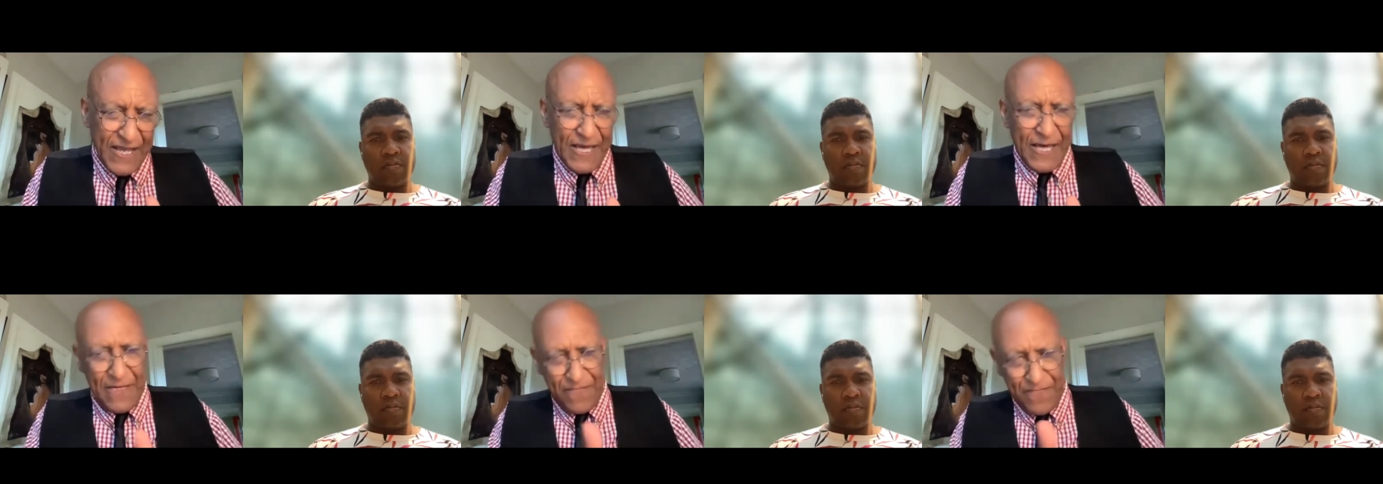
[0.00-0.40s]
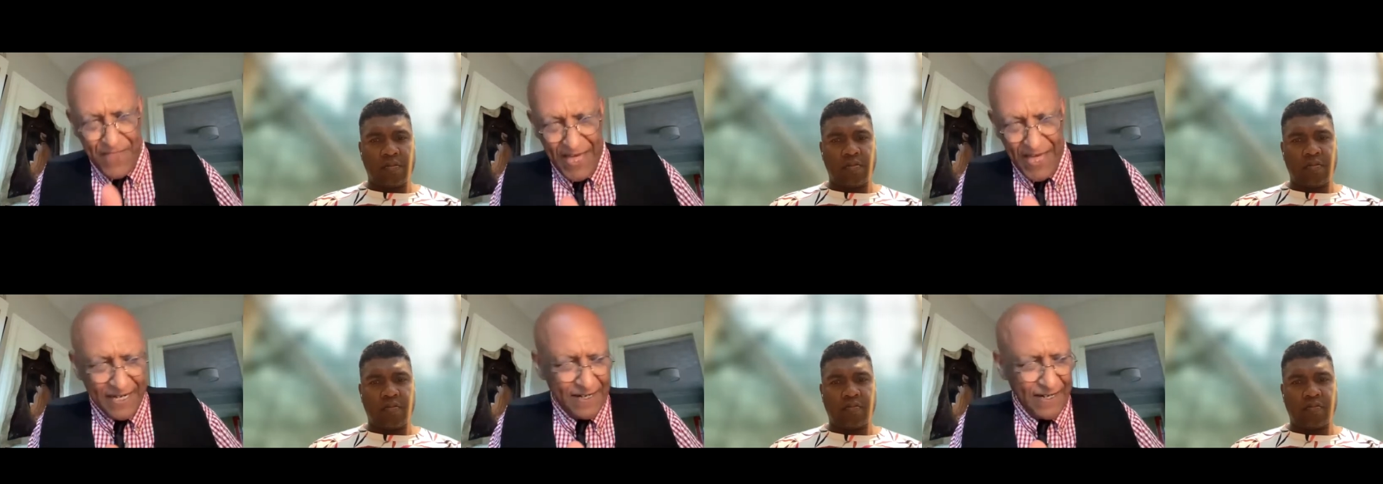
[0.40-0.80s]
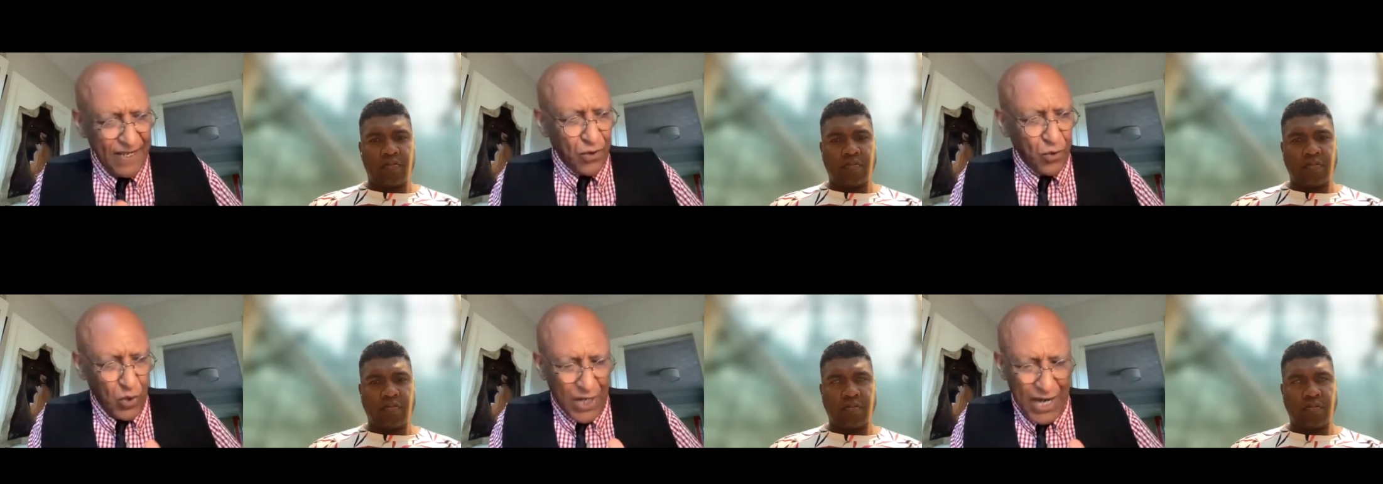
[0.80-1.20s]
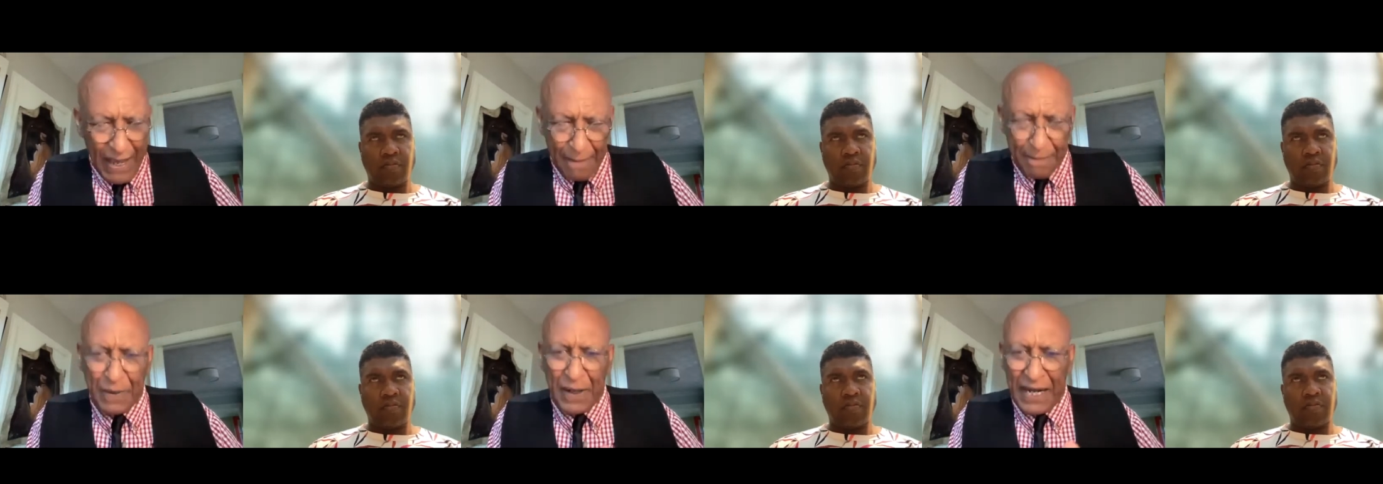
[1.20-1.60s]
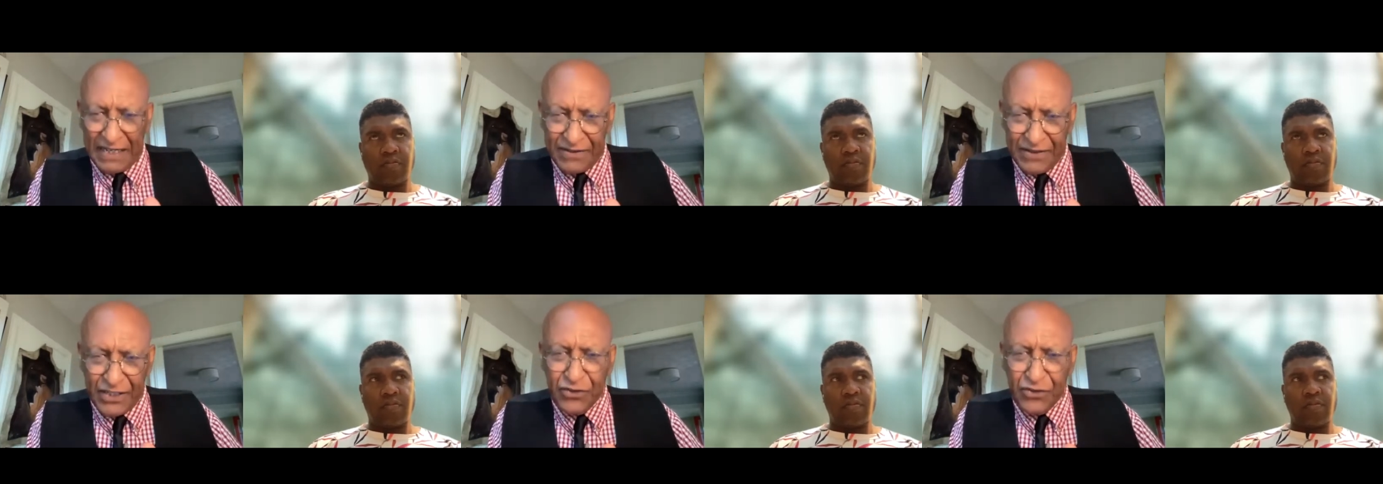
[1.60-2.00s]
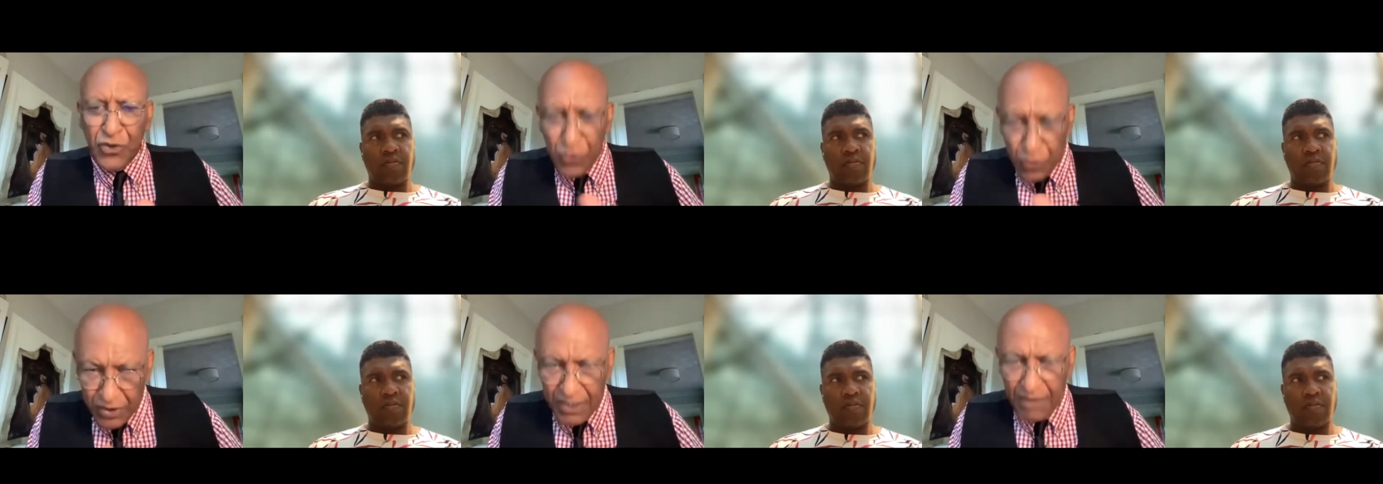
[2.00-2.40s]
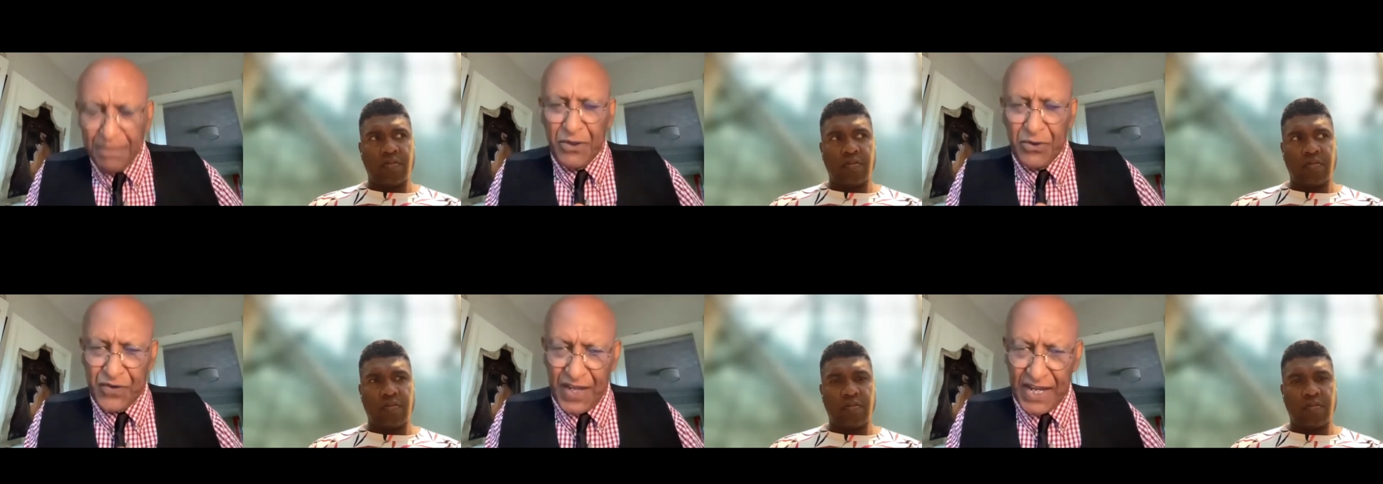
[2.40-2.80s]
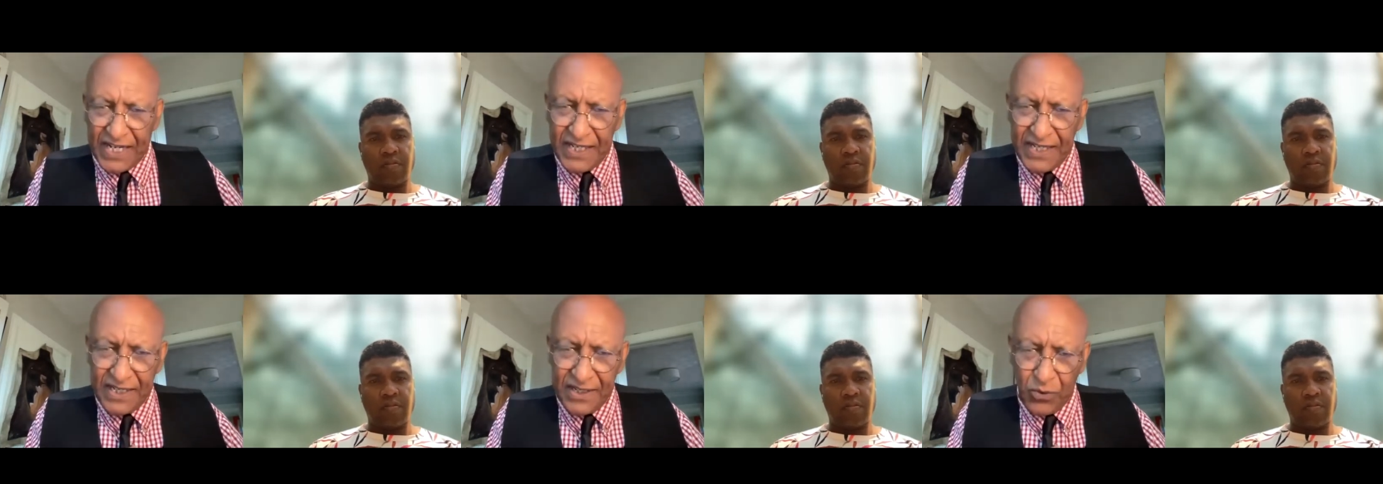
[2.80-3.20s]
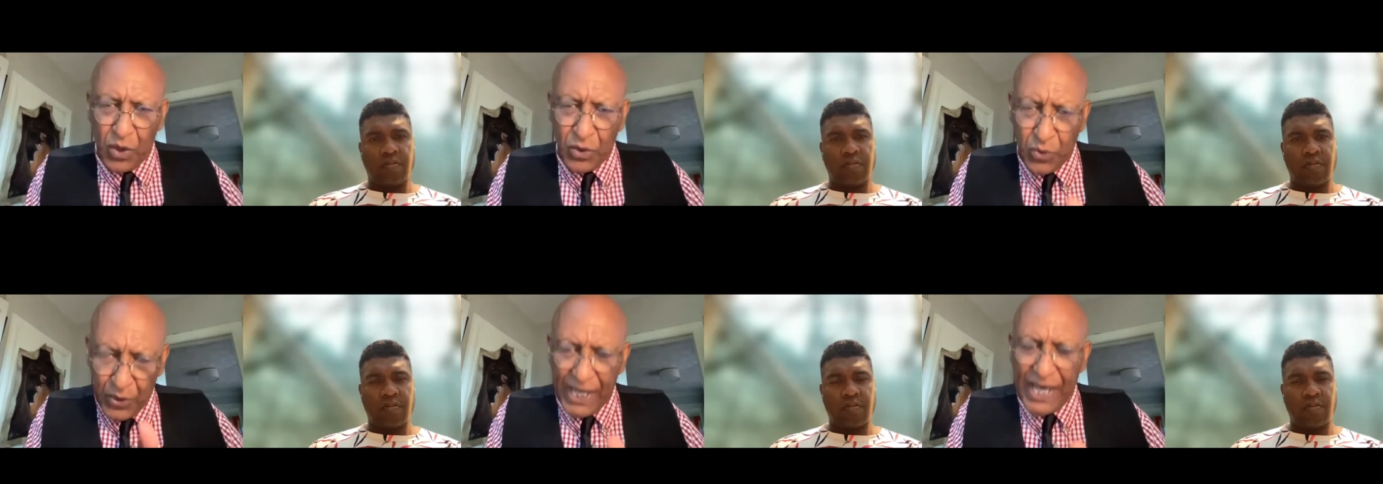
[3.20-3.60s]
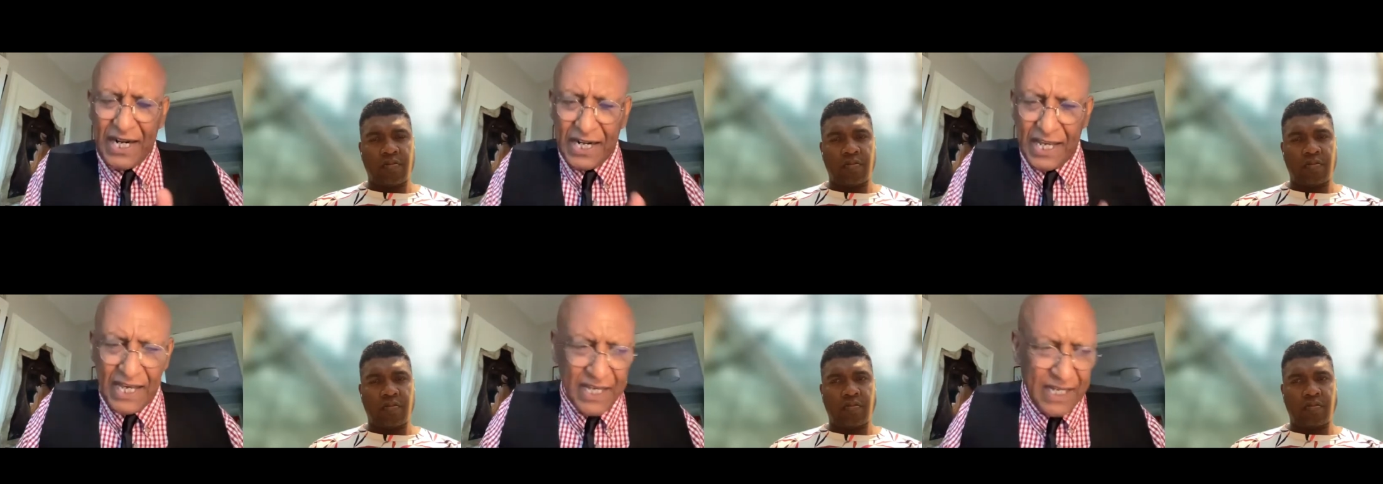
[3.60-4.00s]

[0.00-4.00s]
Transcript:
Speaker 1: and then we'll apply this to the music when we an-